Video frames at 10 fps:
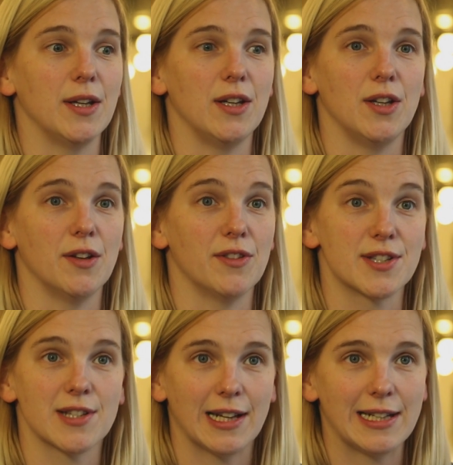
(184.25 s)
the
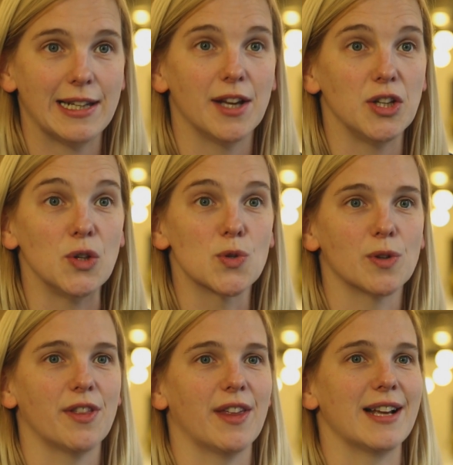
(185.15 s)
slightly
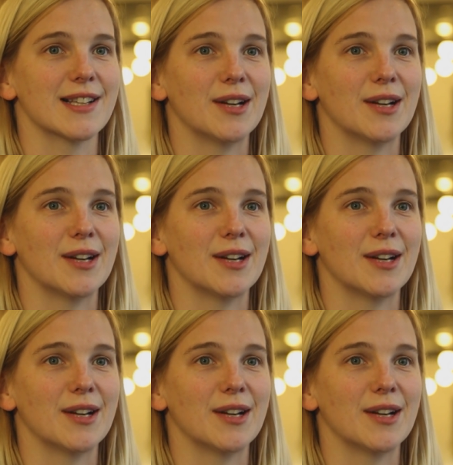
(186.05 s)
unusual things,